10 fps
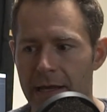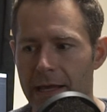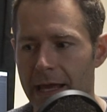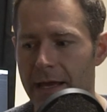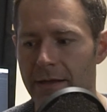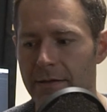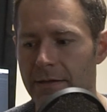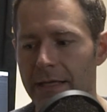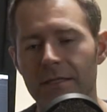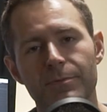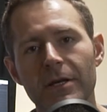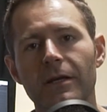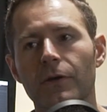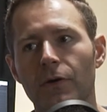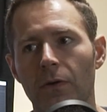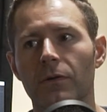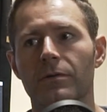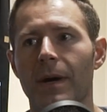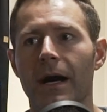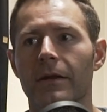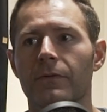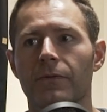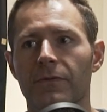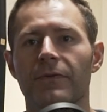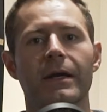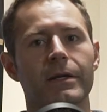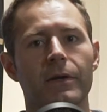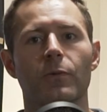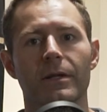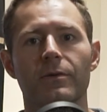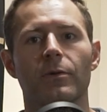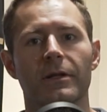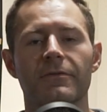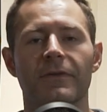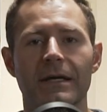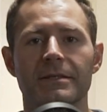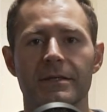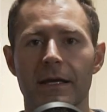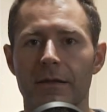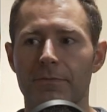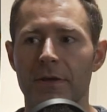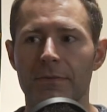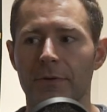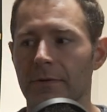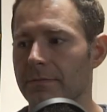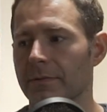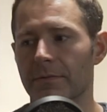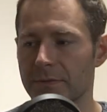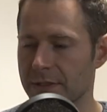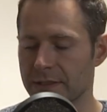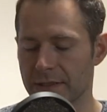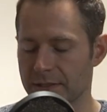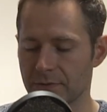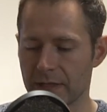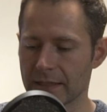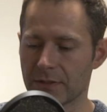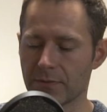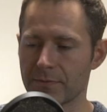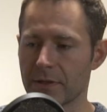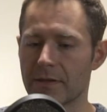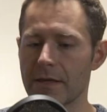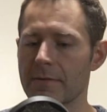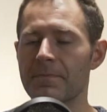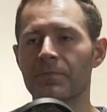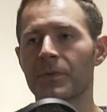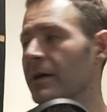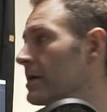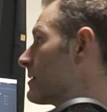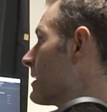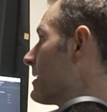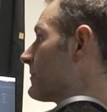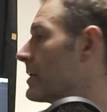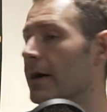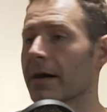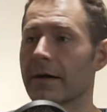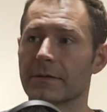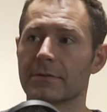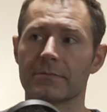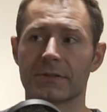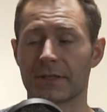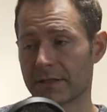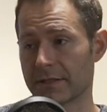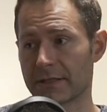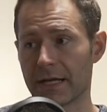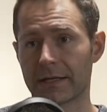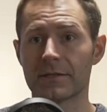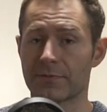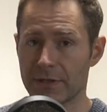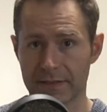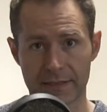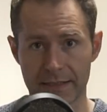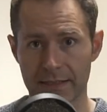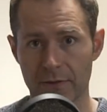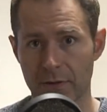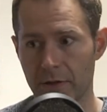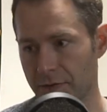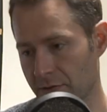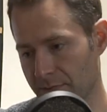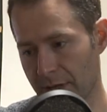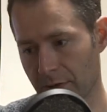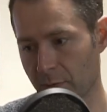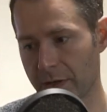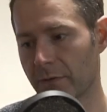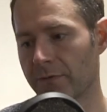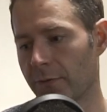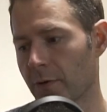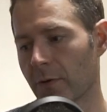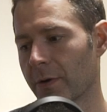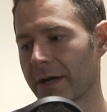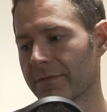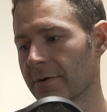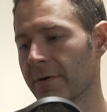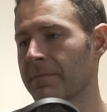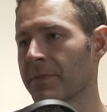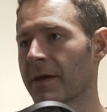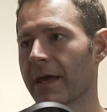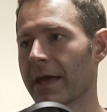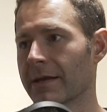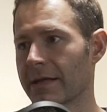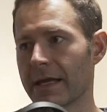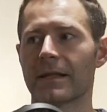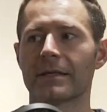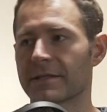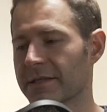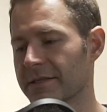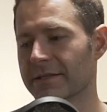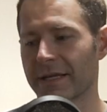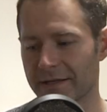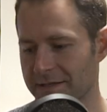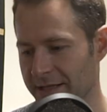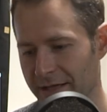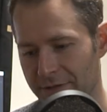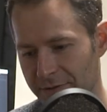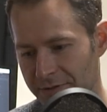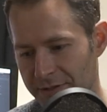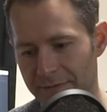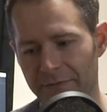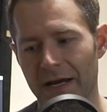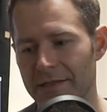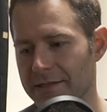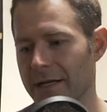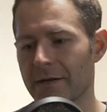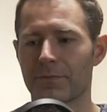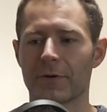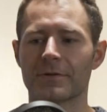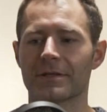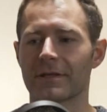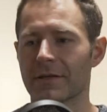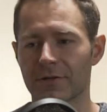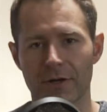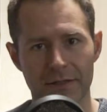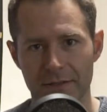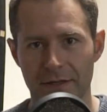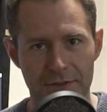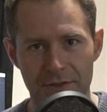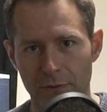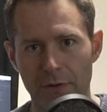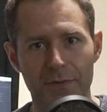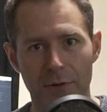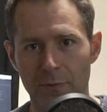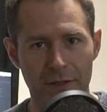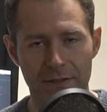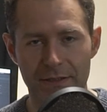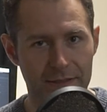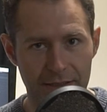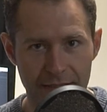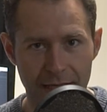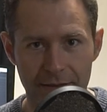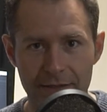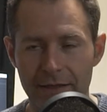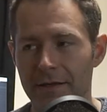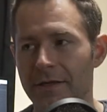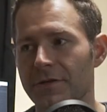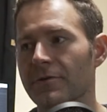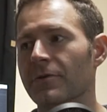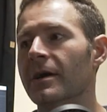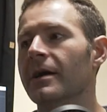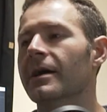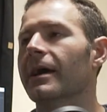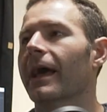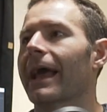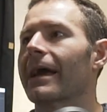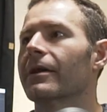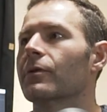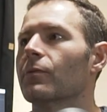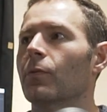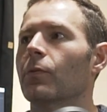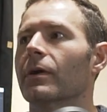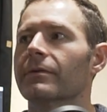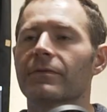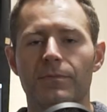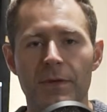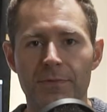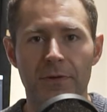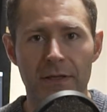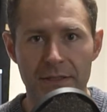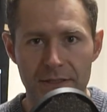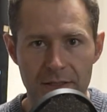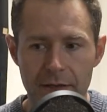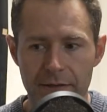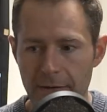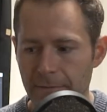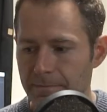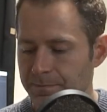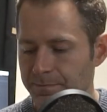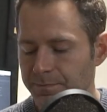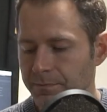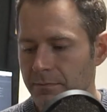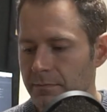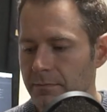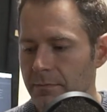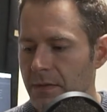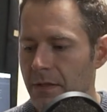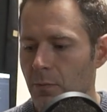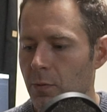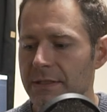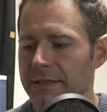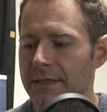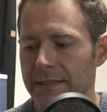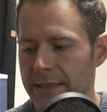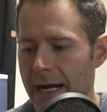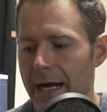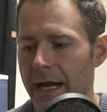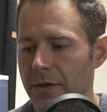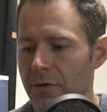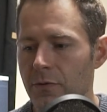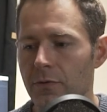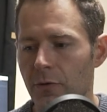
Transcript: And it's been a gold mine for finding really, really fascinating people. Just as you'd guessed from the theme, they've got 60 seconds because that's how long you can make a reel for or whatever. And in that 60 seconds, they introduce some fascinating person and try and tell a story about what it is exactly that they do. And one of the people that I saw there was this guy who